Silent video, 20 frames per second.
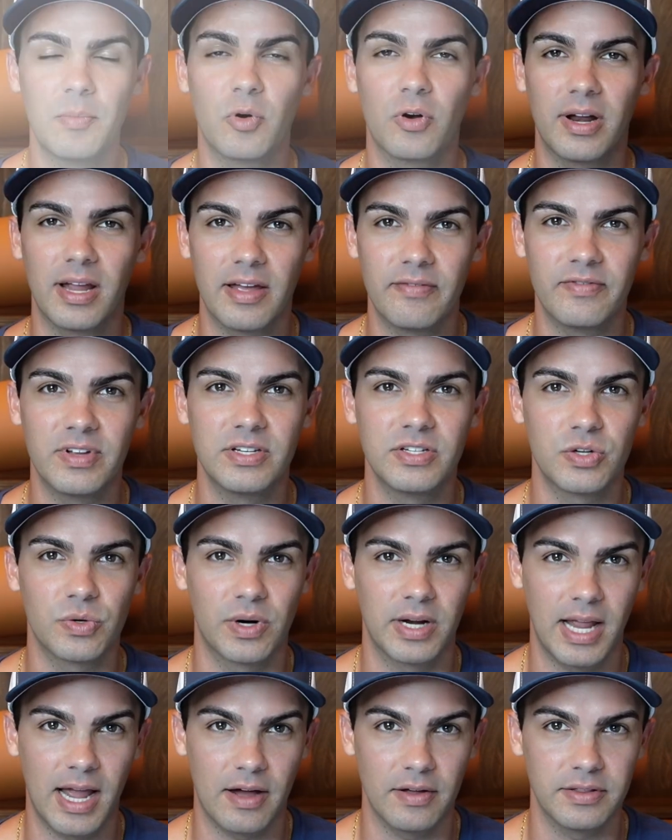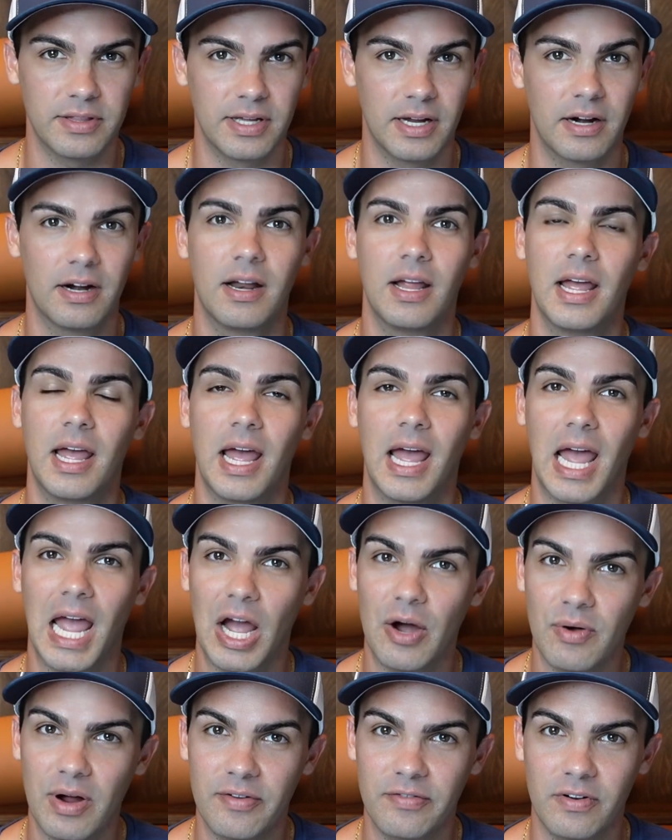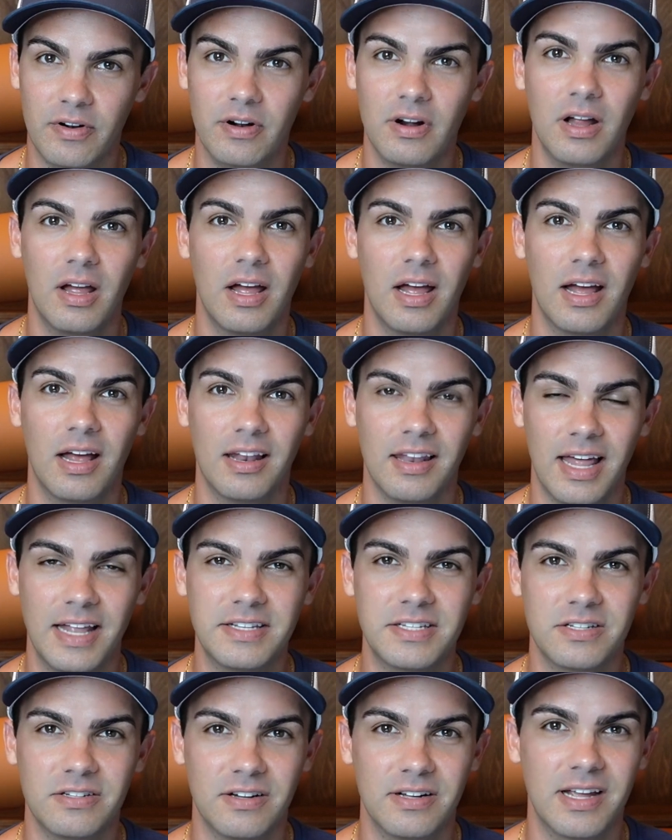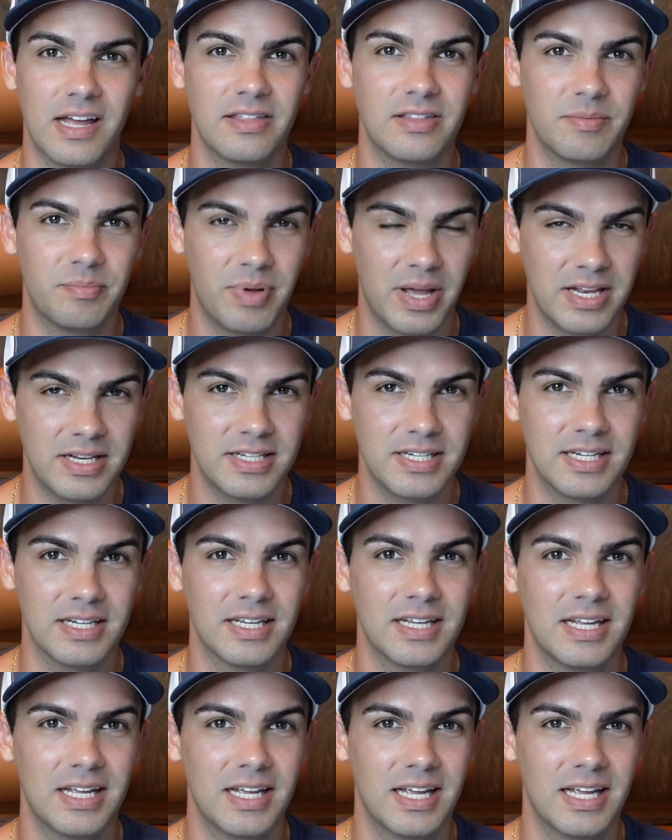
more inventory out there. However, let's look at the pending